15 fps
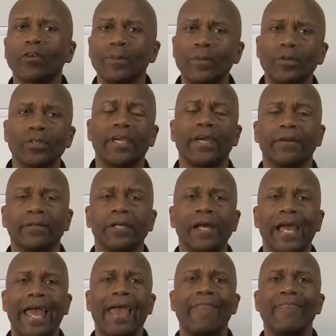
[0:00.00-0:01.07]
communicator,
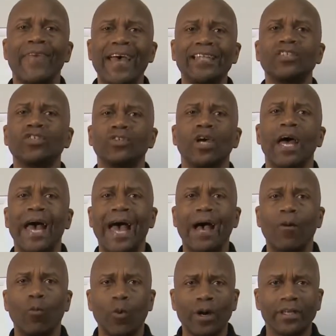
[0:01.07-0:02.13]
and that's
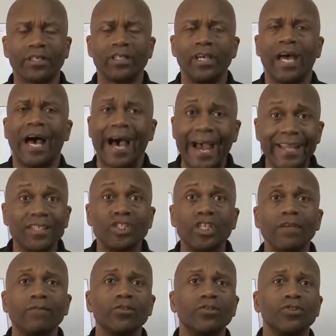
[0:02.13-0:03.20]
what high
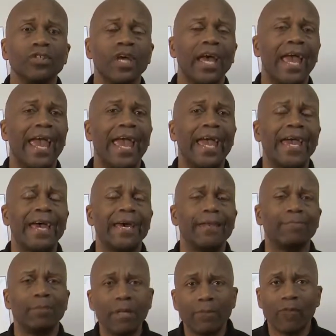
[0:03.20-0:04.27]
achievers and
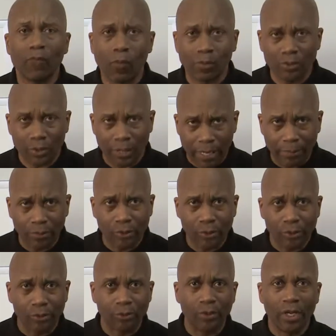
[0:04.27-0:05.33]
peak performers are able to
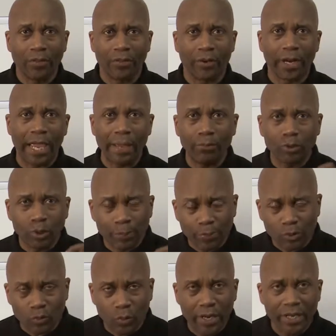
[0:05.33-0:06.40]
do. They're able to
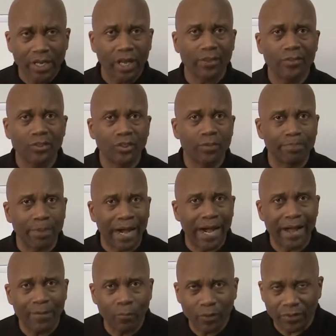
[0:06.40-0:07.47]
persuade others to
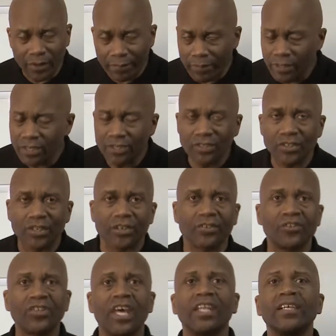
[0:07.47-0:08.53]
buy whatever it is that they're
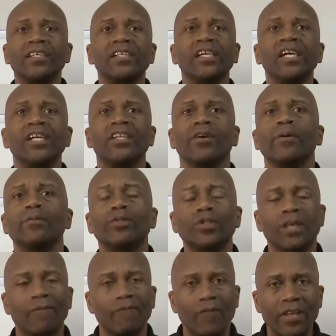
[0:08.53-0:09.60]
selling. They're able to
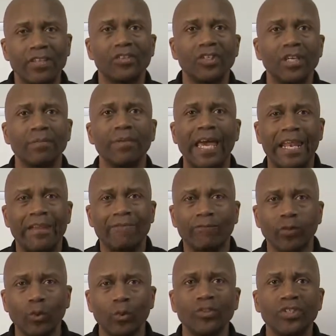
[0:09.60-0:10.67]
convince them and
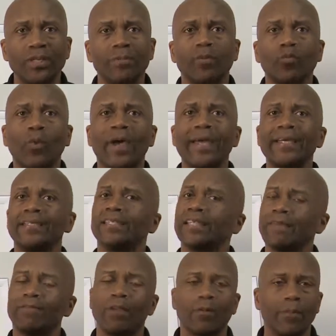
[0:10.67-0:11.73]
influence them in ways that
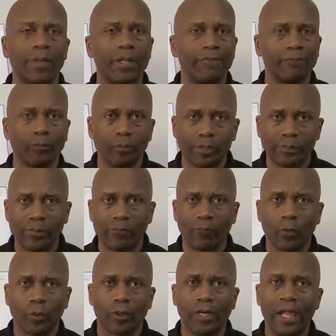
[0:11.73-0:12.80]
they've never been influenced
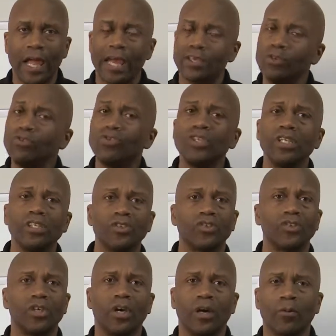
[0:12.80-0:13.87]
before. And you see
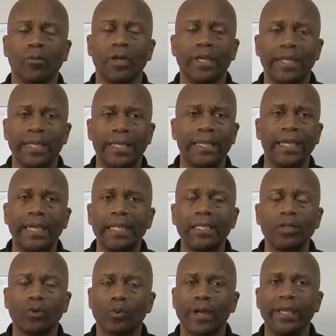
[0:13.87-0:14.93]
this in any
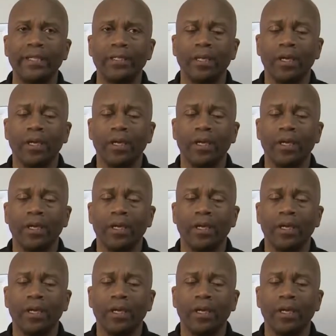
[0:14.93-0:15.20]
great